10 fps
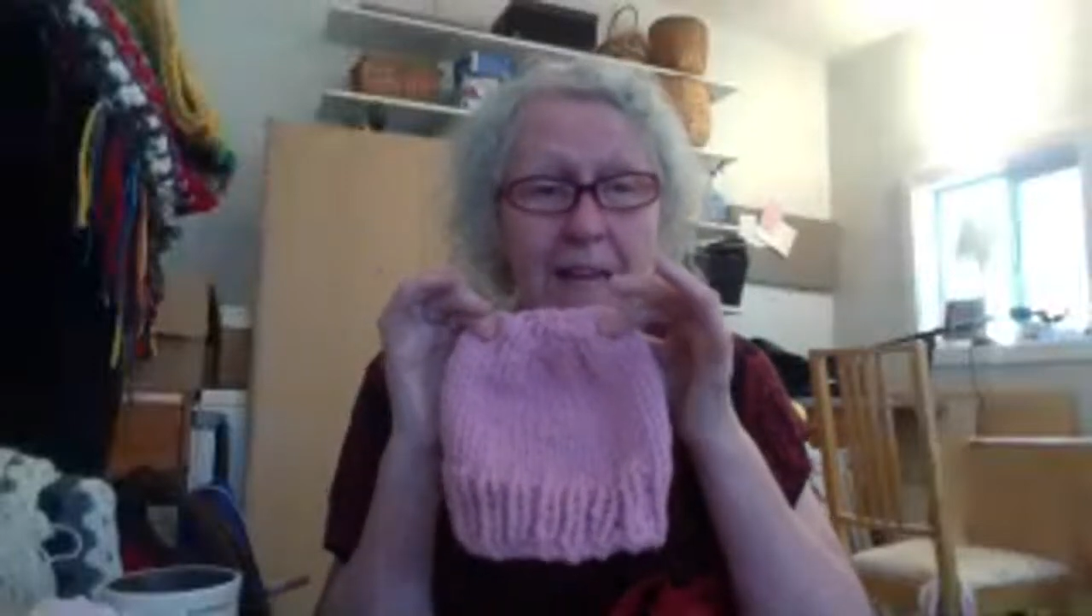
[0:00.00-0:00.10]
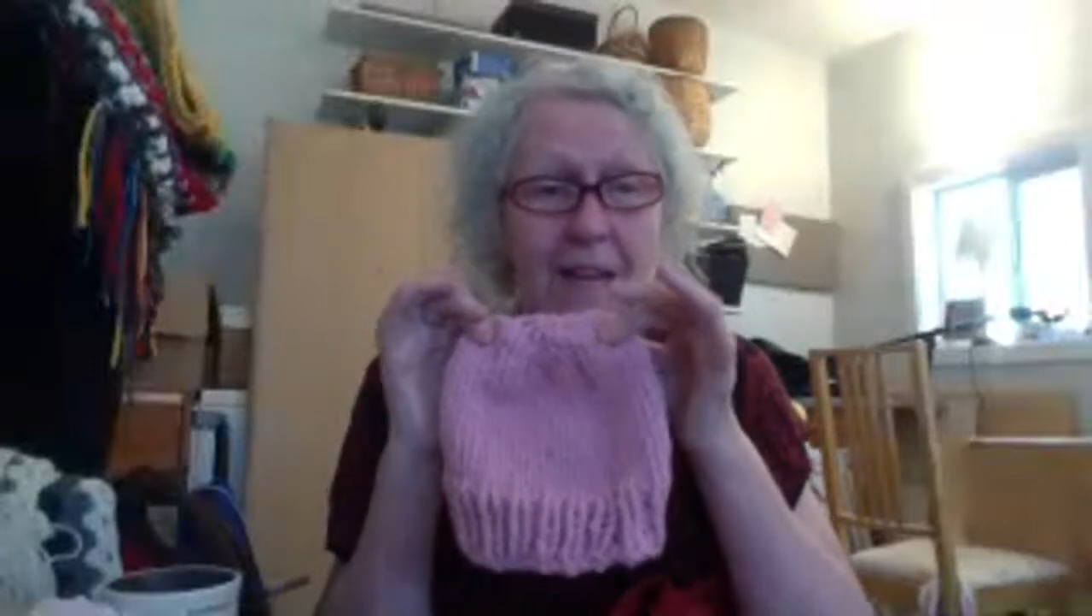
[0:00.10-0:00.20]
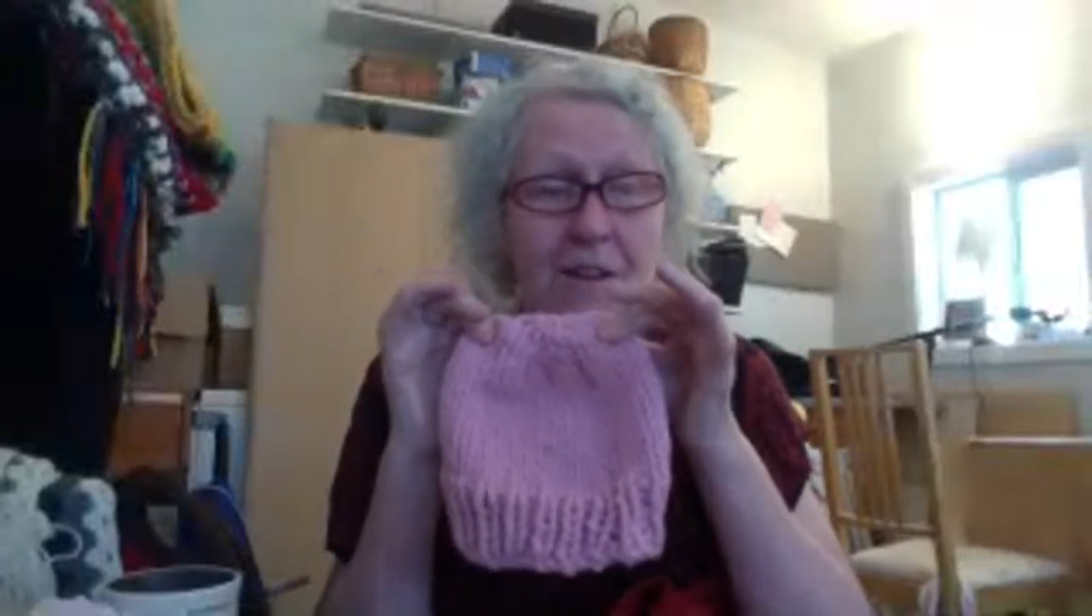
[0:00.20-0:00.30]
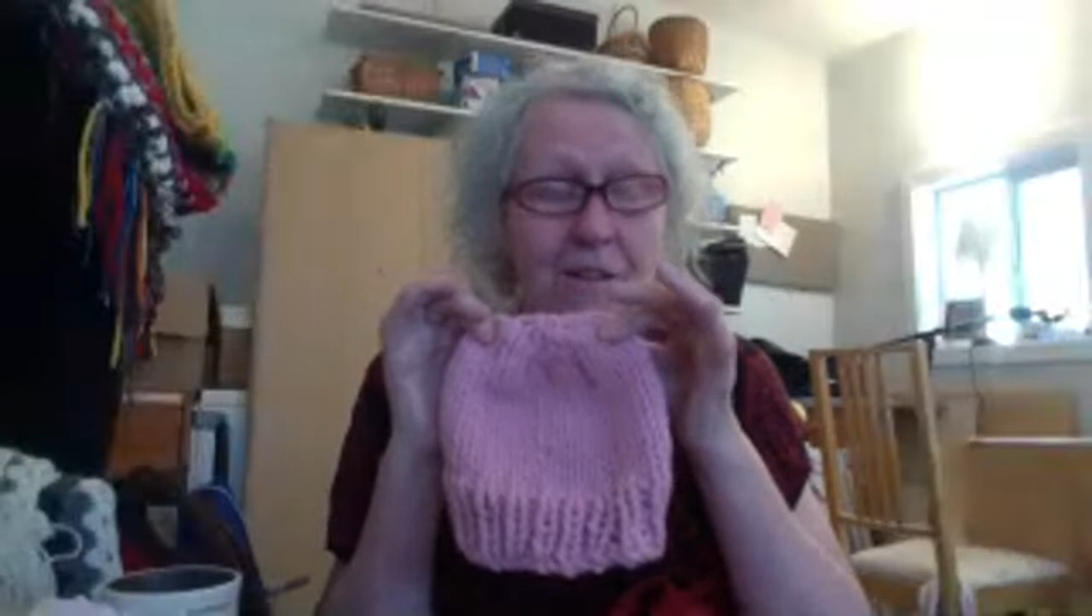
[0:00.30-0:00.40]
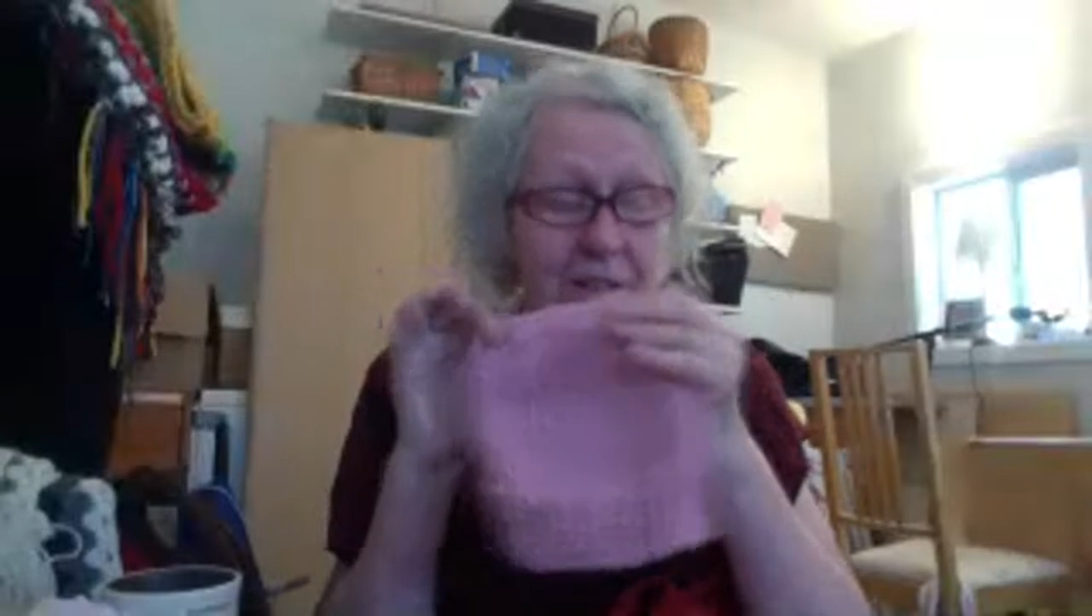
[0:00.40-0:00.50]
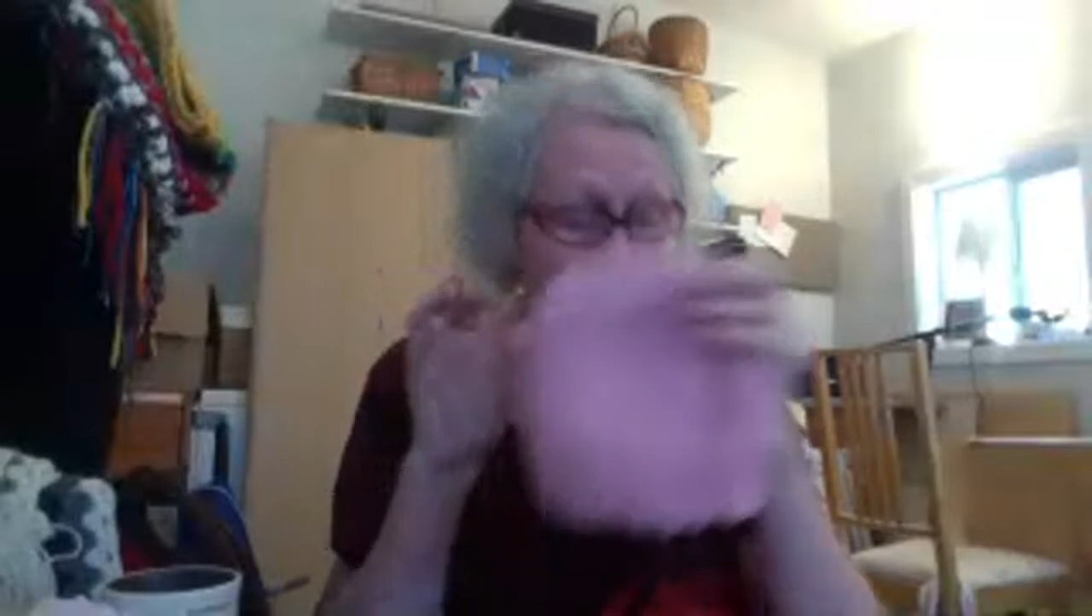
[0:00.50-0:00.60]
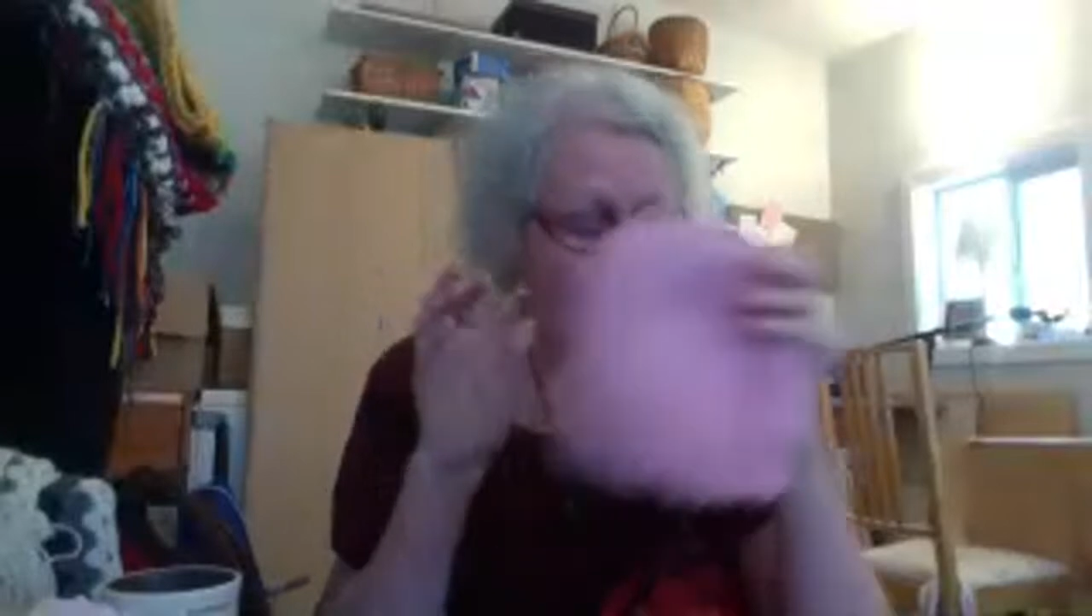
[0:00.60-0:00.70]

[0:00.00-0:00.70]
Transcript: ears?